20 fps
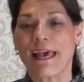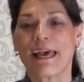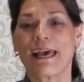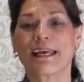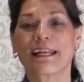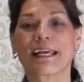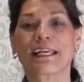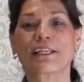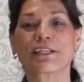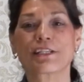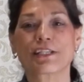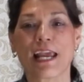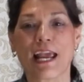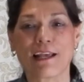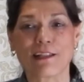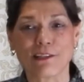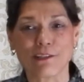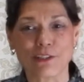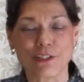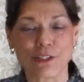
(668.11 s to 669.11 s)
And I
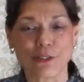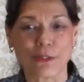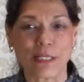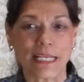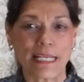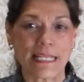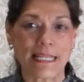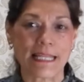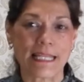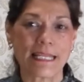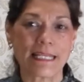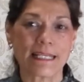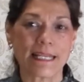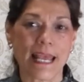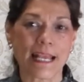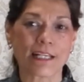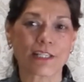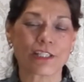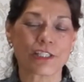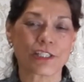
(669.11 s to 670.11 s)
challenge you in the
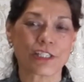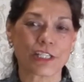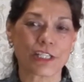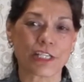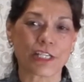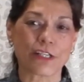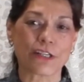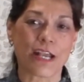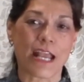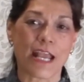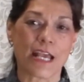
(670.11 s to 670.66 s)
next year,